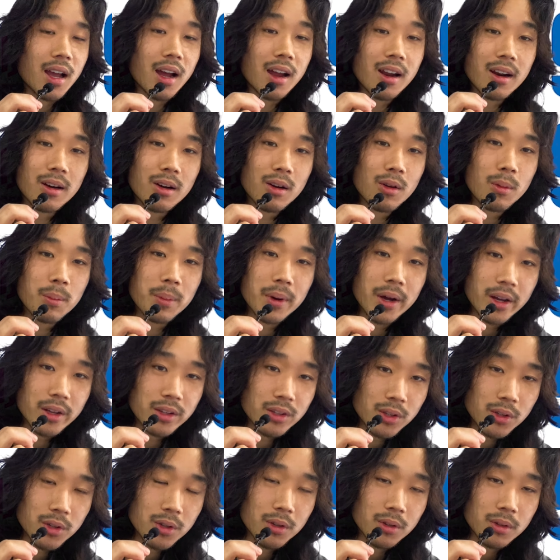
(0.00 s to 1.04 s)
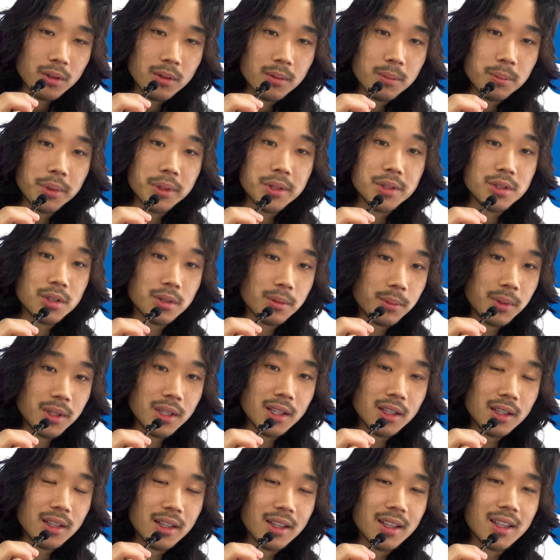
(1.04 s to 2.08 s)
I don't know about you, but to
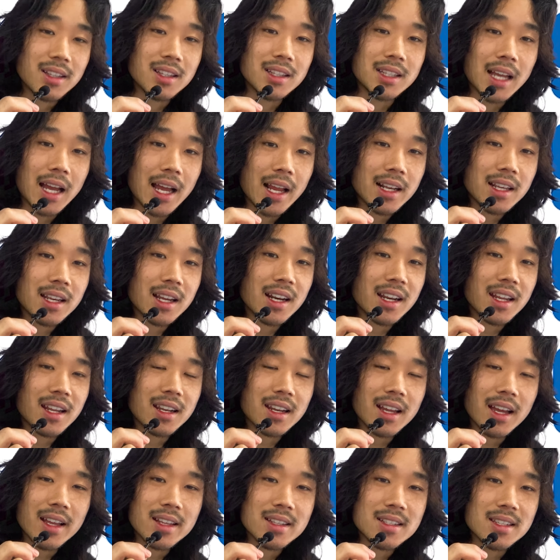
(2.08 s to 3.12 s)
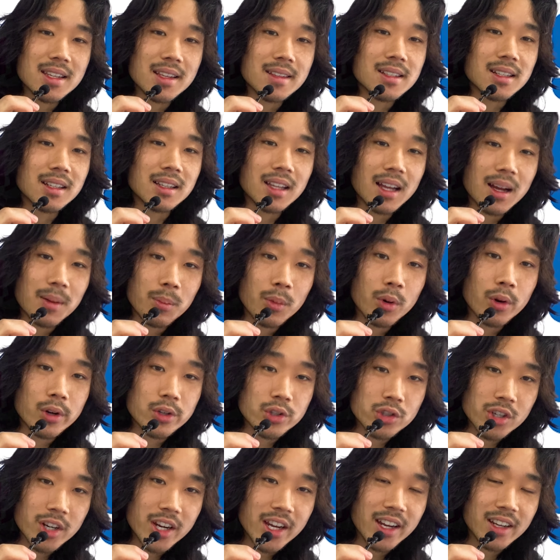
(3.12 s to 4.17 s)
me, nine ninety-nine dollars seems a lot more
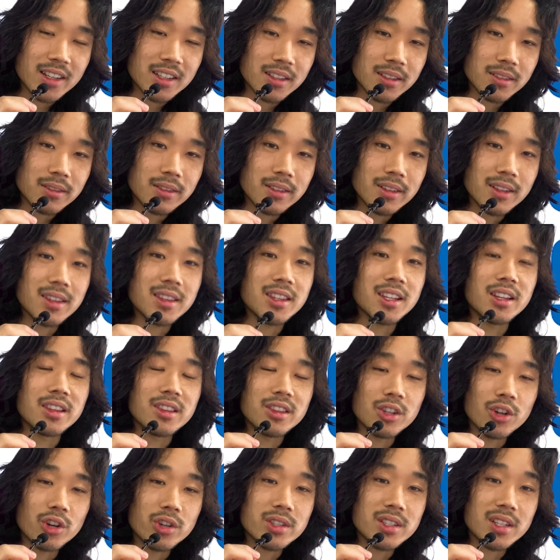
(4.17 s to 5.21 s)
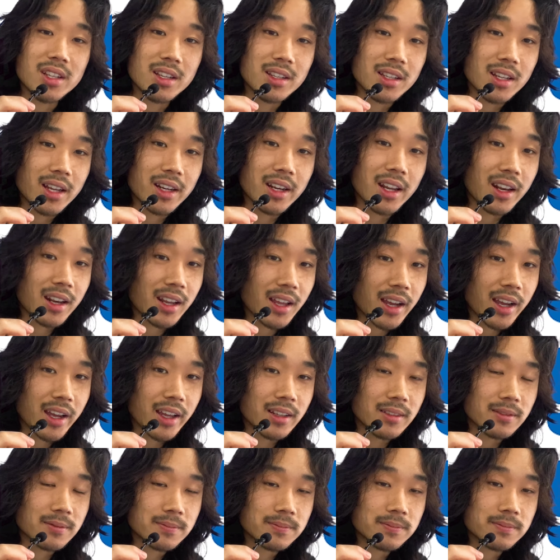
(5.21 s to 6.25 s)
attractive than thirteen
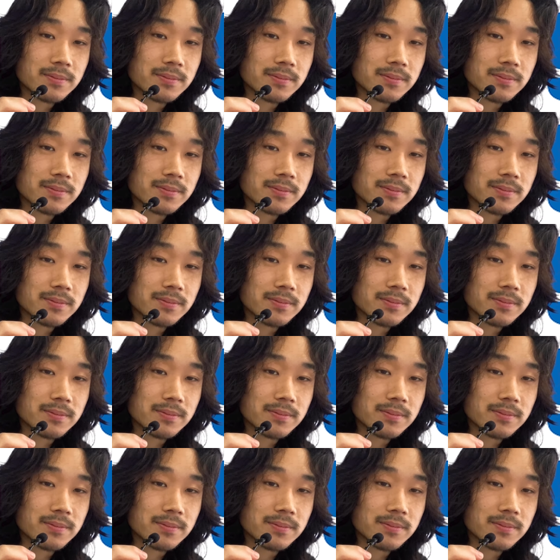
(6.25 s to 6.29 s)
ninety-nine. dollars